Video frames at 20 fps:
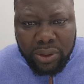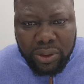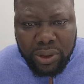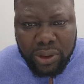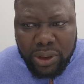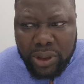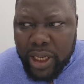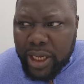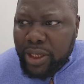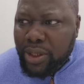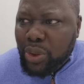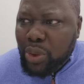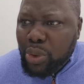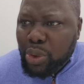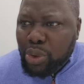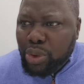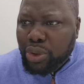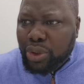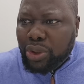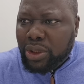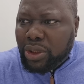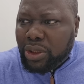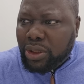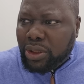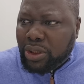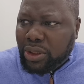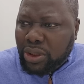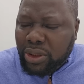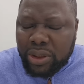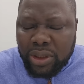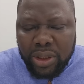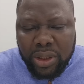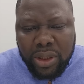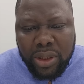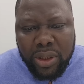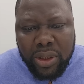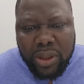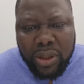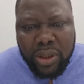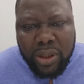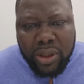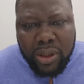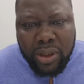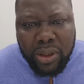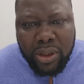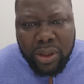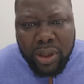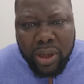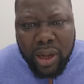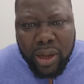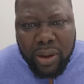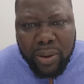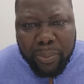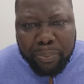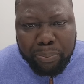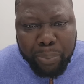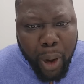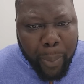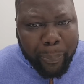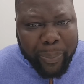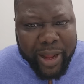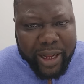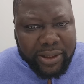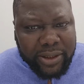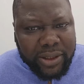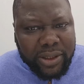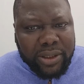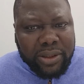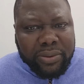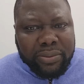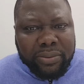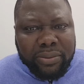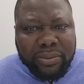they use puppets